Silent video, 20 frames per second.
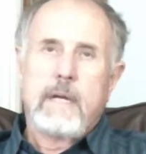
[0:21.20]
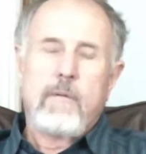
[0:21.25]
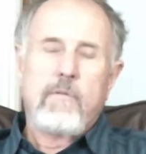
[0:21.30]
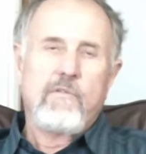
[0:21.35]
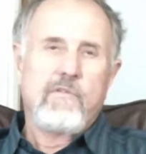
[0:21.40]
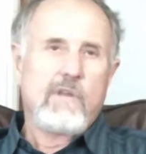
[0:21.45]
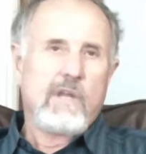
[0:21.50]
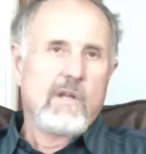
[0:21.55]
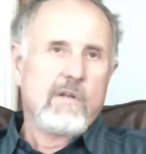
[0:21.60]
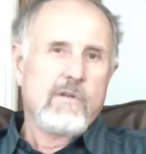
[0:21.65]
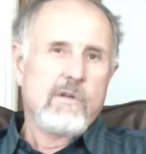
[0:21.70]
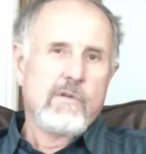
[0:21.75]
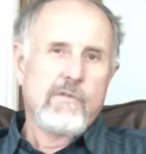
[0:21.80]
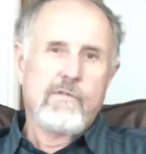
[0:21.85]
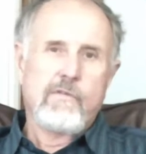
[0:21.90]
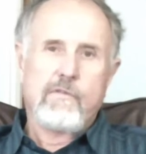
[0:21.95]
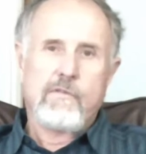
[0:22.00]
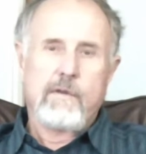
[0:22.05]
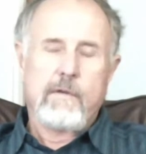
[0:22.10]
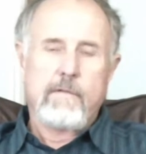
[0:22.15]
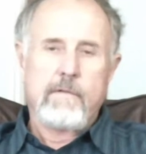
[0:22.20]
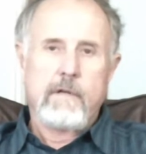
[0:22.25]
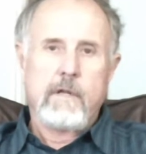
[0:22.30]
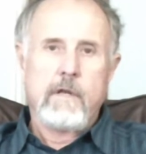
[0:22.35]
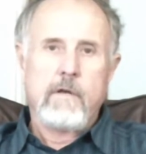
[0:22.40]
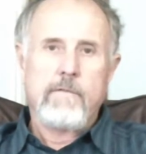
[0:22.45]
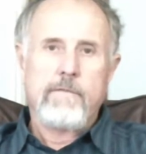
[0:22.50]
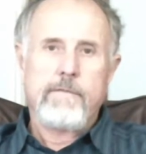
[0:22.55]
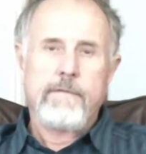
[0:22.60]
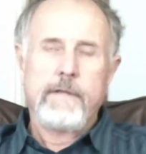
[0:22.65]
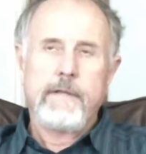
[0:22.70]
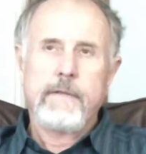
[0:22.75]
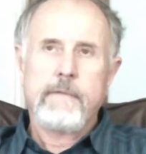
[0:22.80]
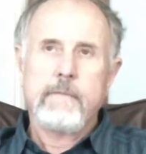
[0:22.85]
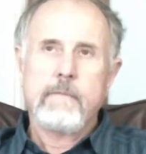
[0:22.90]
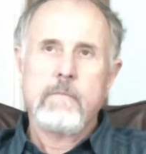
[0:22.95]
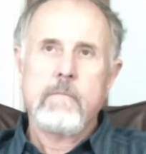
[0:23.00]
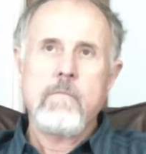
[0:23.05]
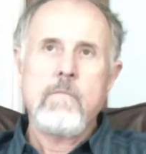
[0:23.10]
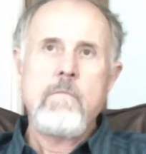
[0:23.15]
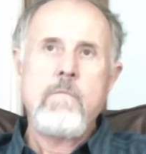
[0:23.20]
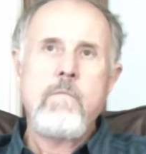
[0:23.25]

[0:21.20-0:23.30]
I would say close to 700 feet,